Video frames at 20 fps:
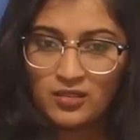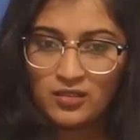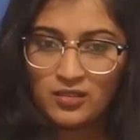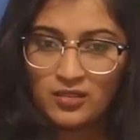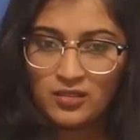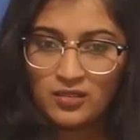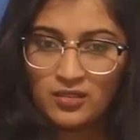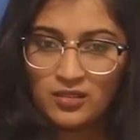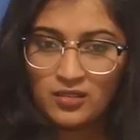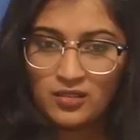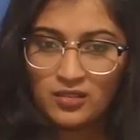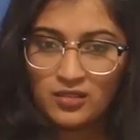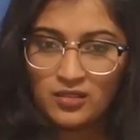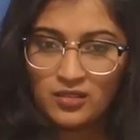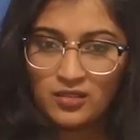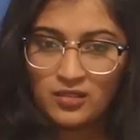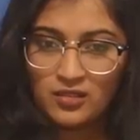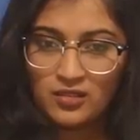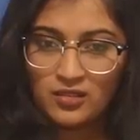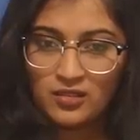
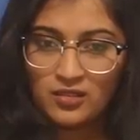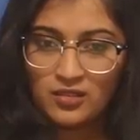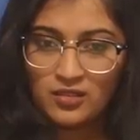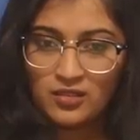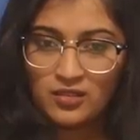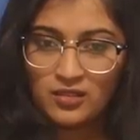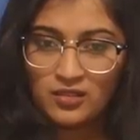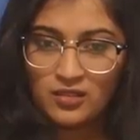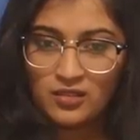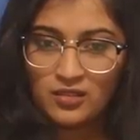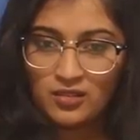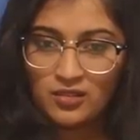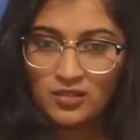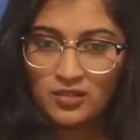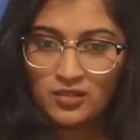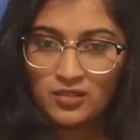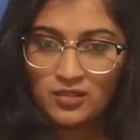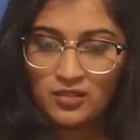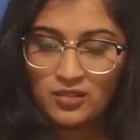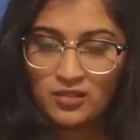
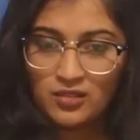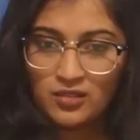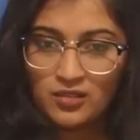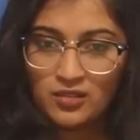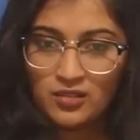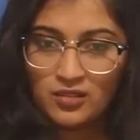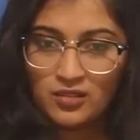(silent)